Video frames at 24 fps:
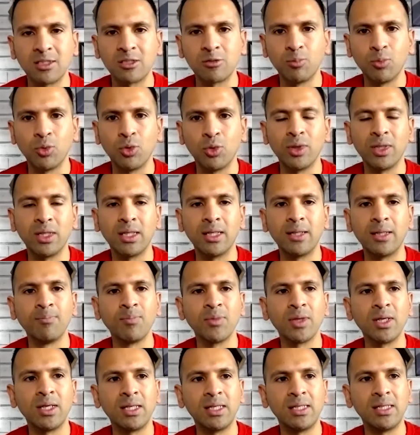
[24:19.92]
son's more
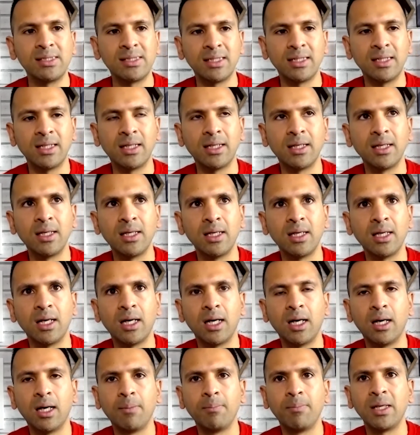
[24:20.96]
he's in a
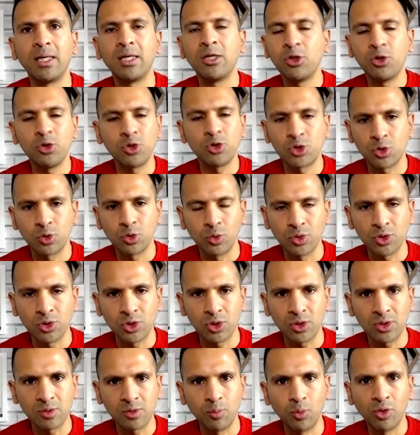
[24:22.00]
Hindu school,
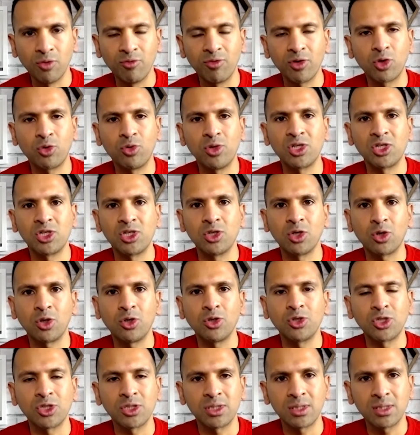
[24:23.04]
so it's more of a Krishna
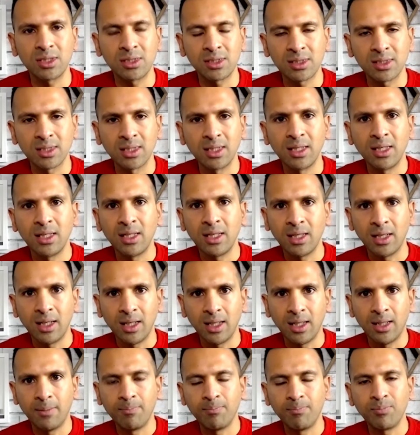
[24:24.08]
consciousness.
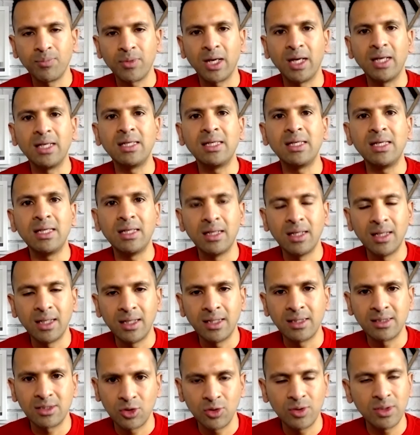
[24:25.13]
And he
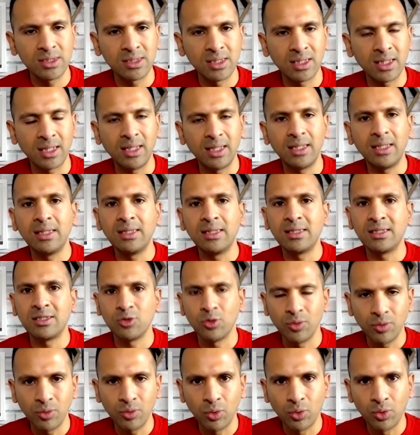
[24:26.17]
learns, so he's 9 and he's
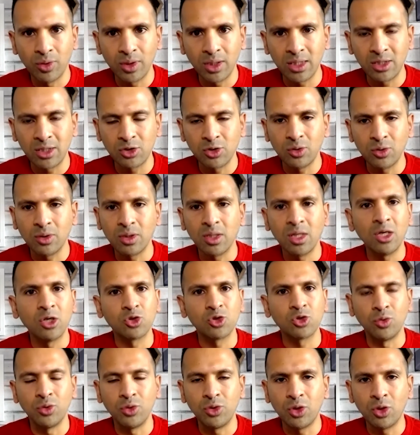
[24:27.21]
already doing
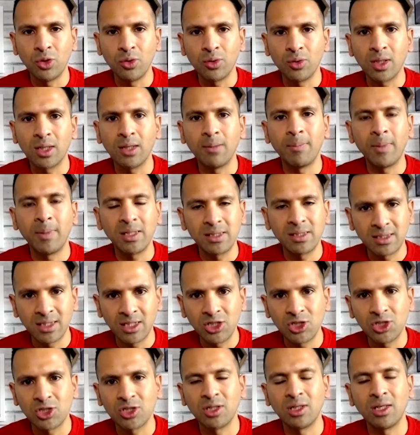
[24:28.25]
sort of yoga,
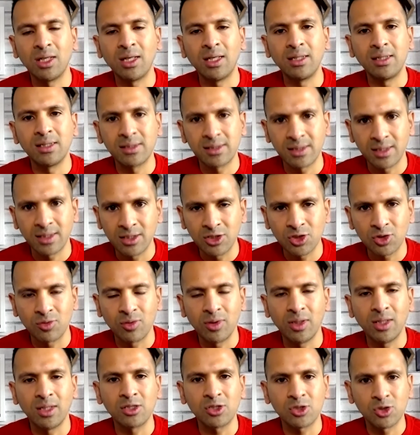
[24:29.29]
meditation, learning
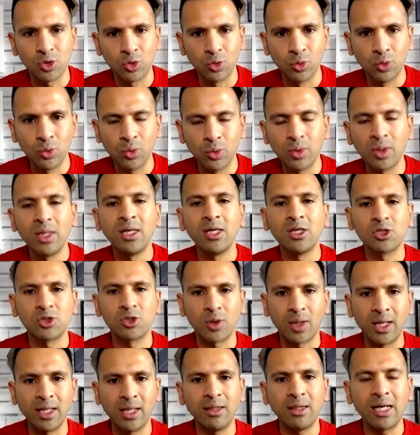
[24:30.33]
Sanskrit at school.
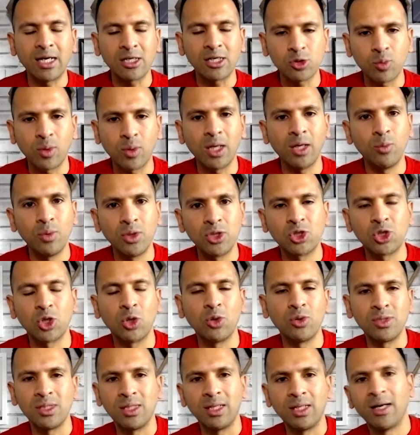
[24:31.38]
So that's why we
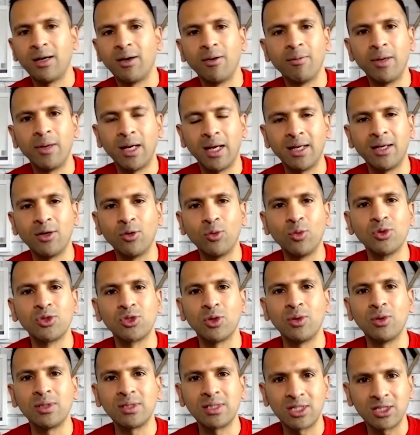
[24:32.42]
chose it. And
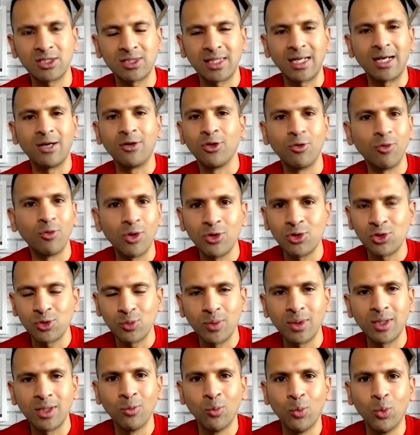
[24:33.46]
also it's just down the road,
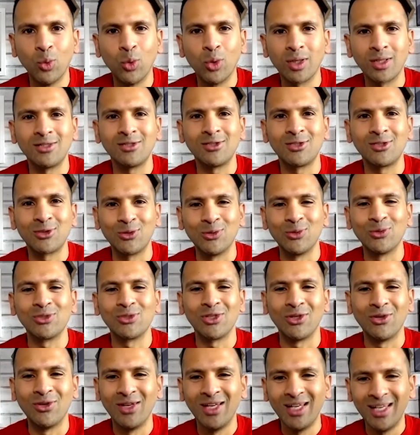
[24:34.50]
so we can walk into school. So